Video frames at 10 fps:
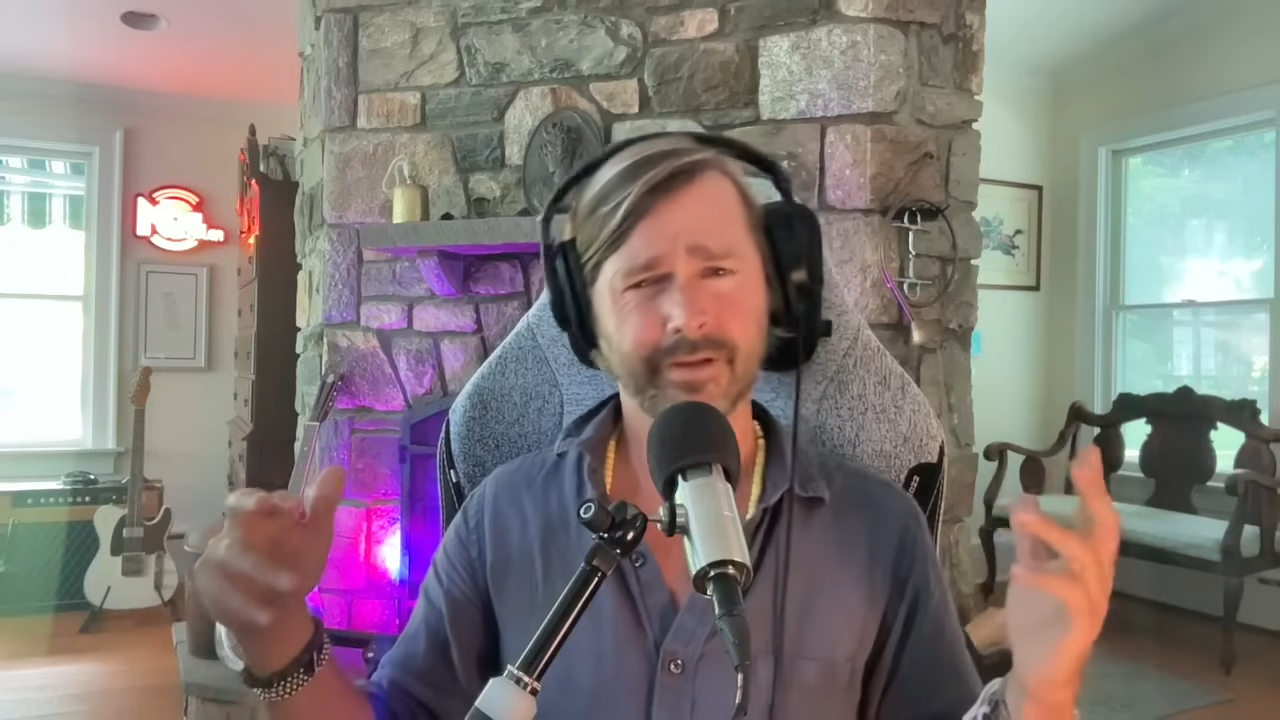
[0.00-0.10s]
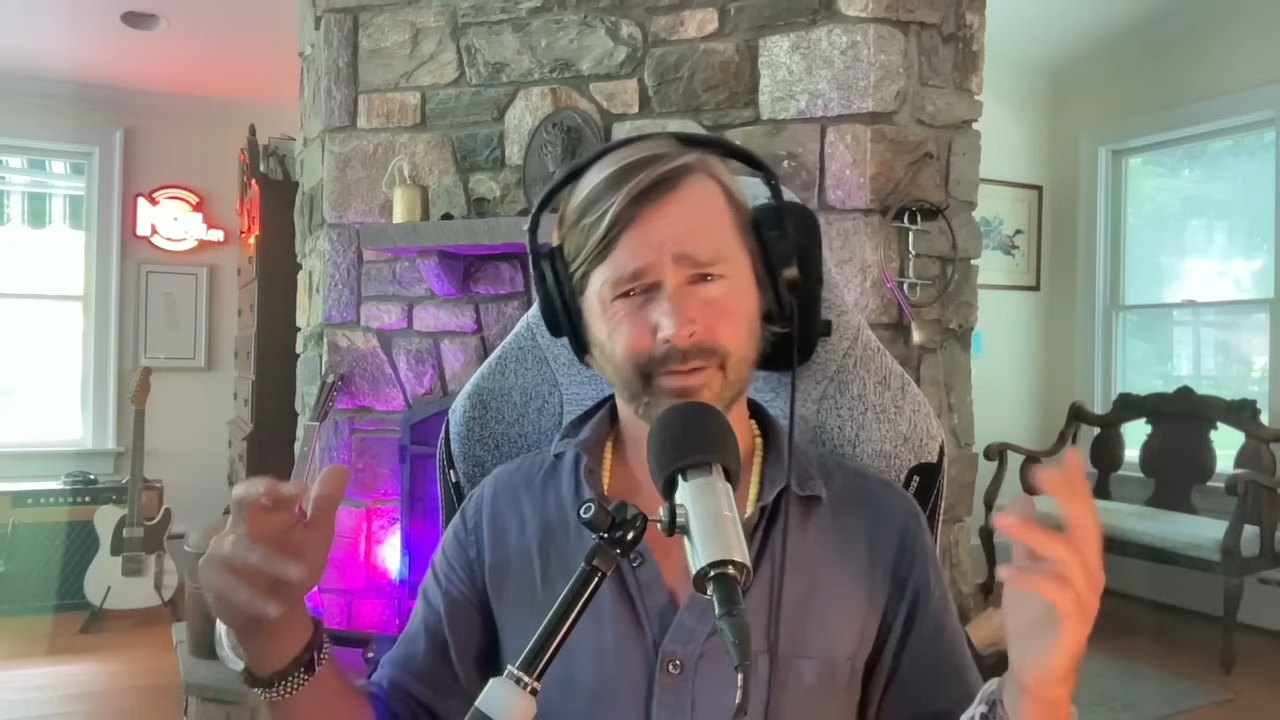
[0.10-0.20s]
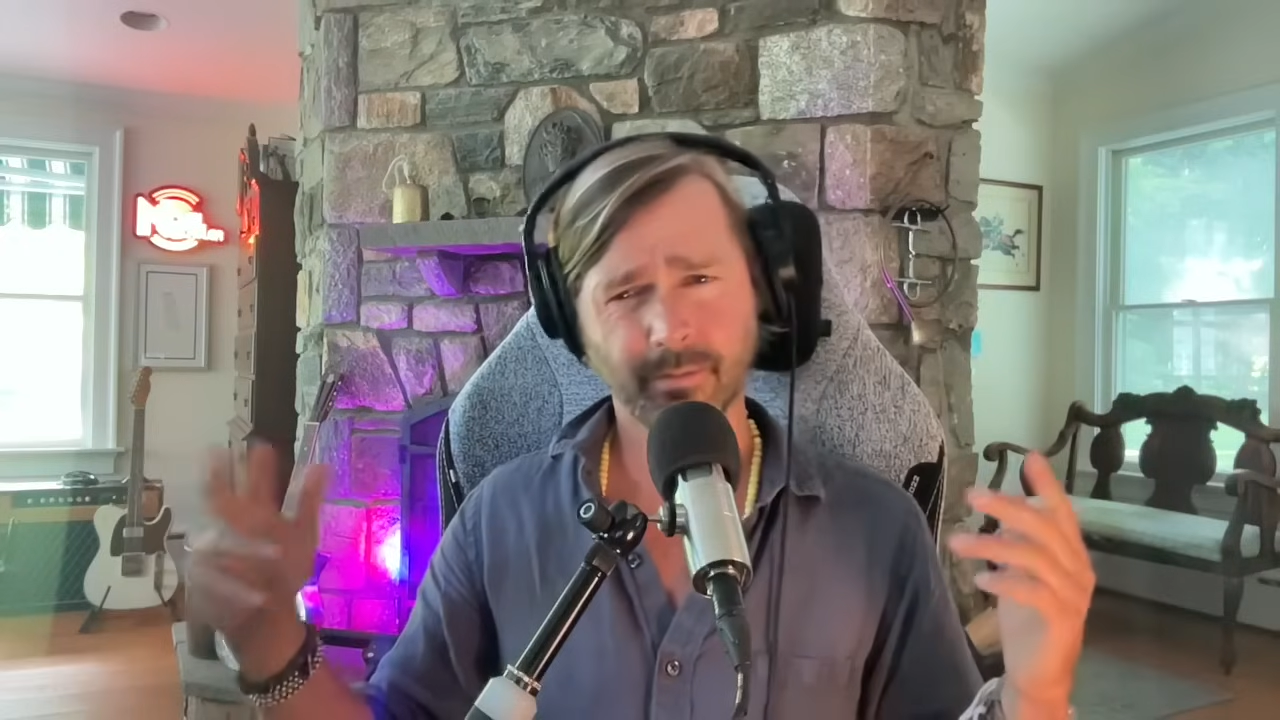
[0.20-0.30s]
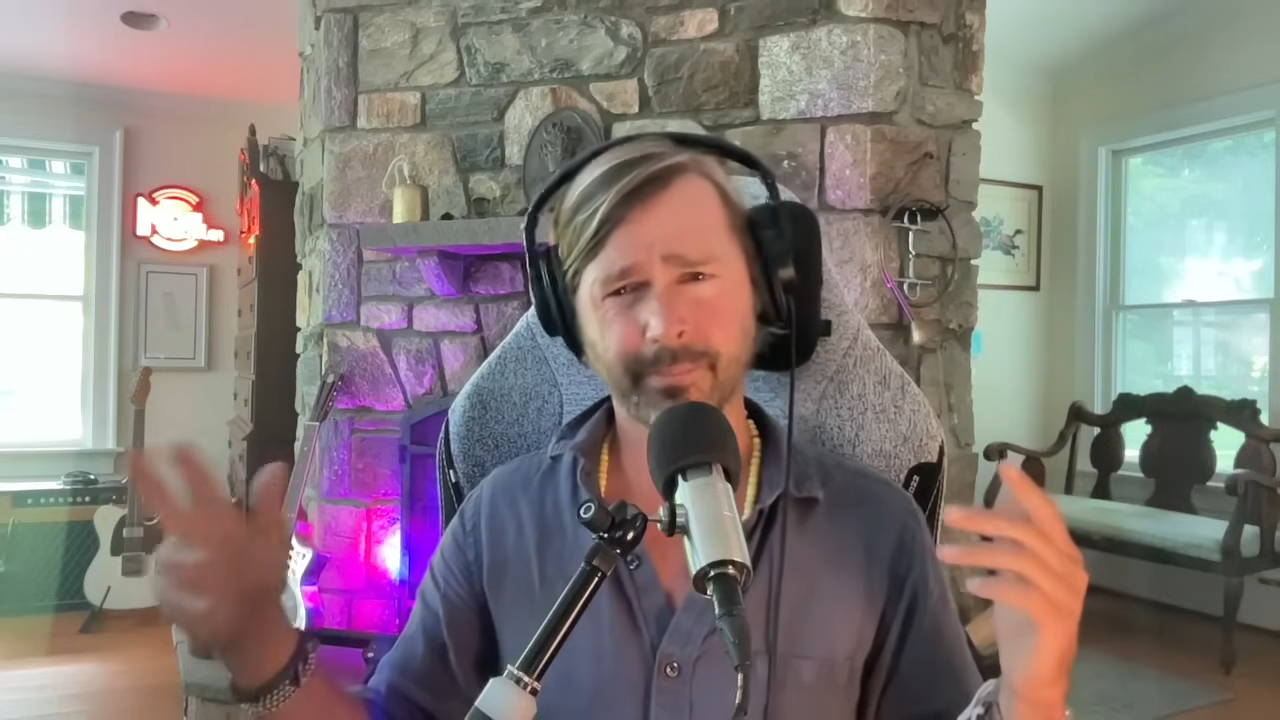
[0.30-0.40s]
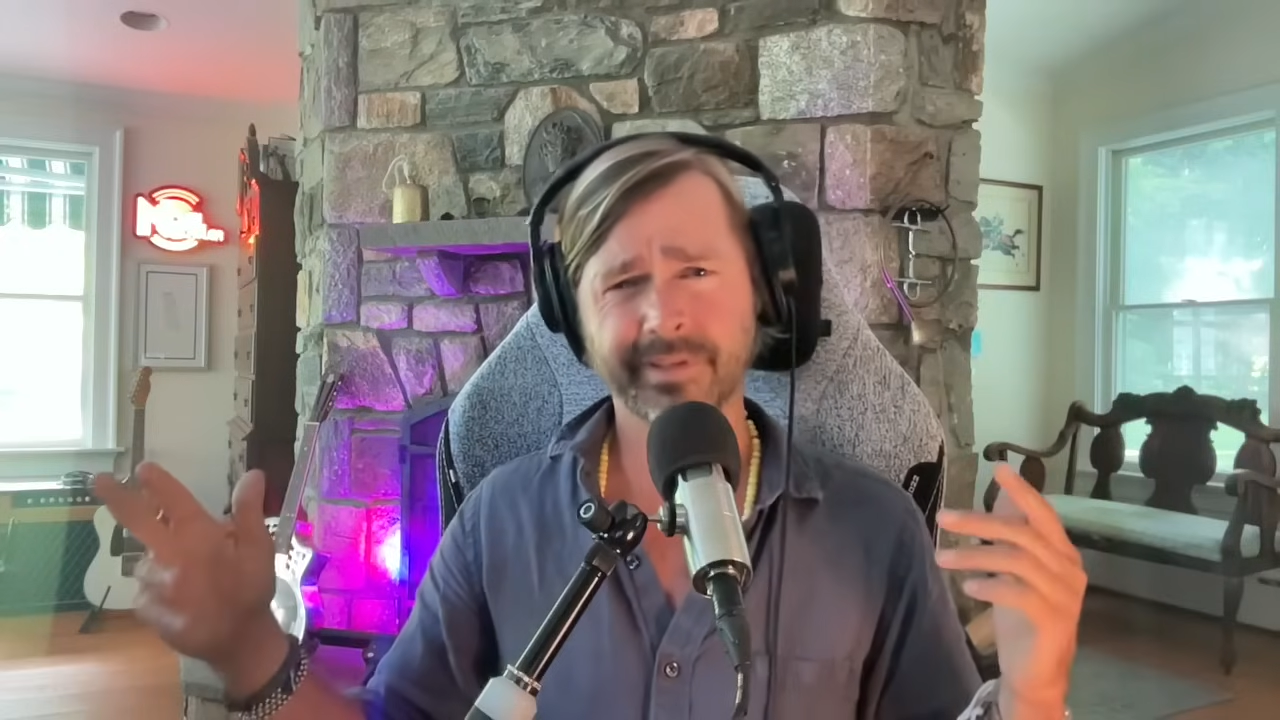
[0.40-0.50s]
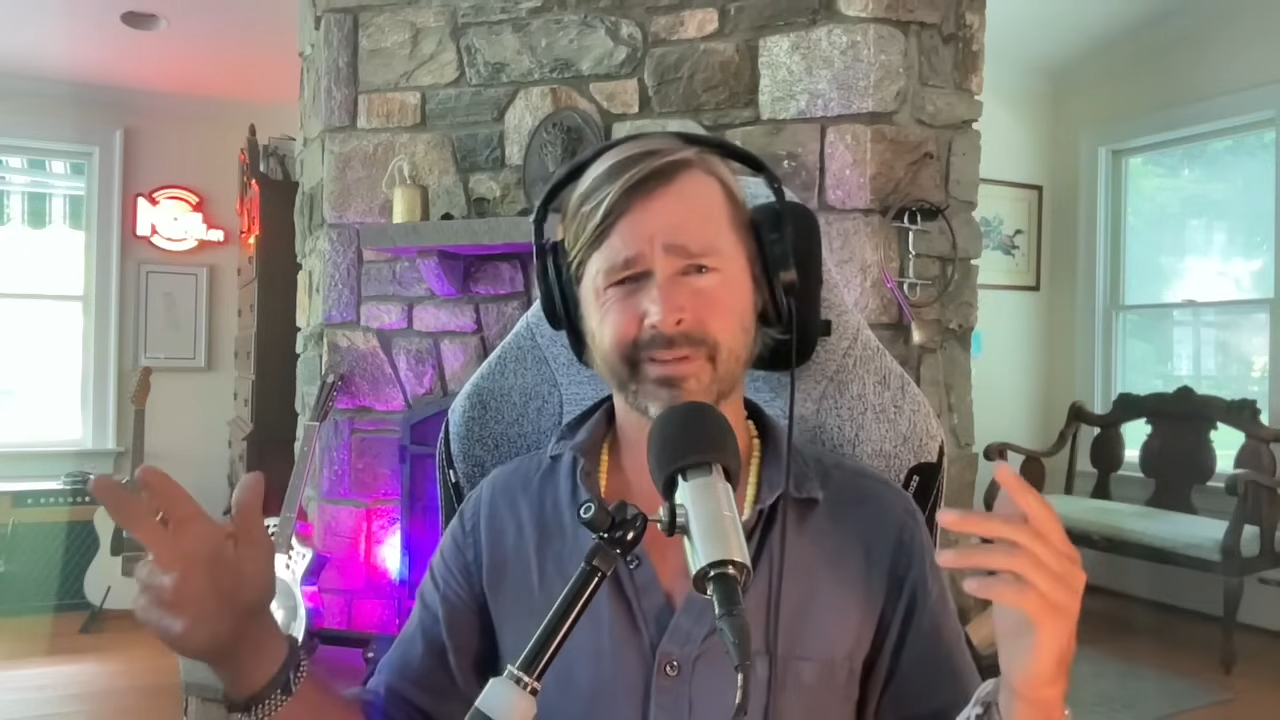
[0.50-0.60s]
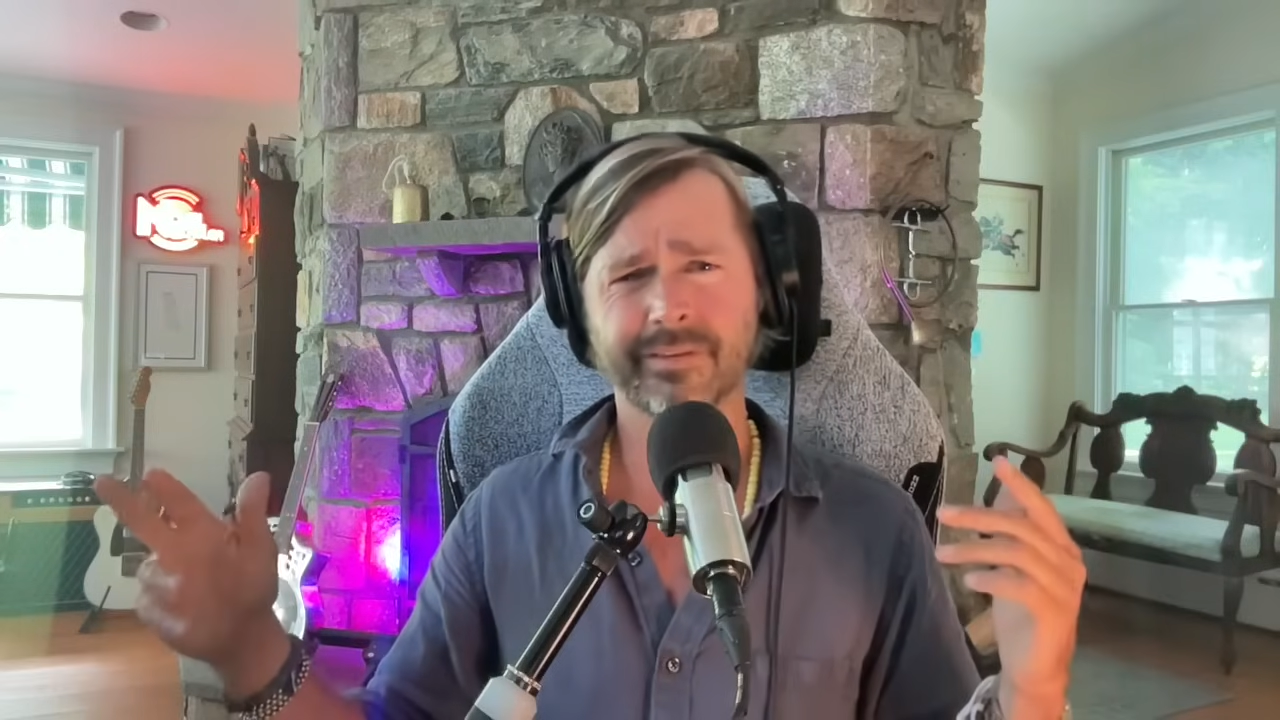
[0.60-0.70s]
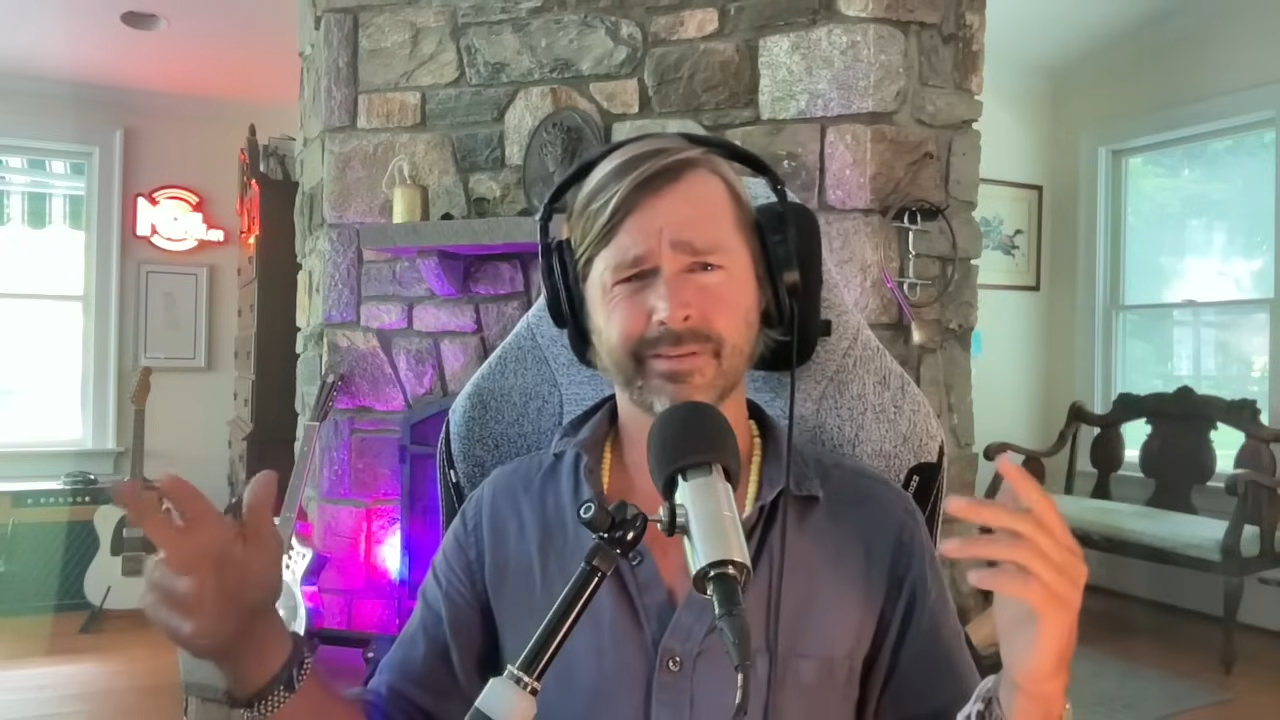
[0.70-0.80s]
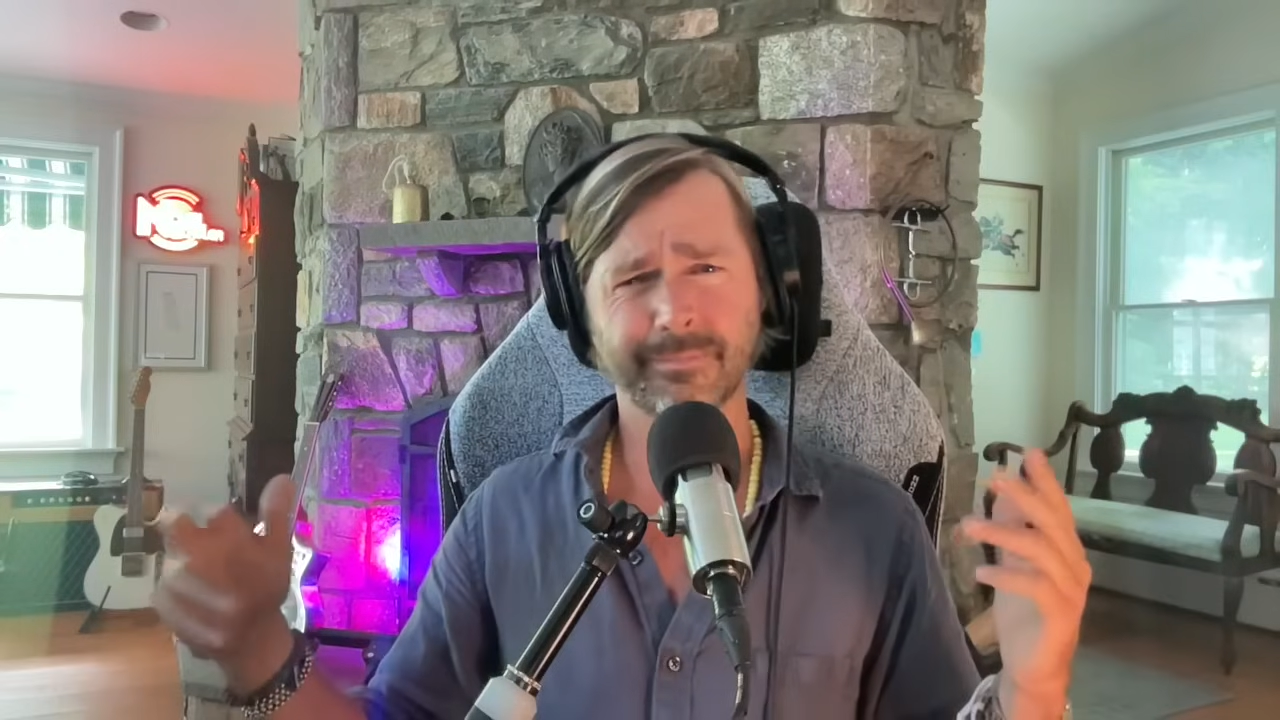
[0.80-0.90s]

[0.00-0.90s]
woman's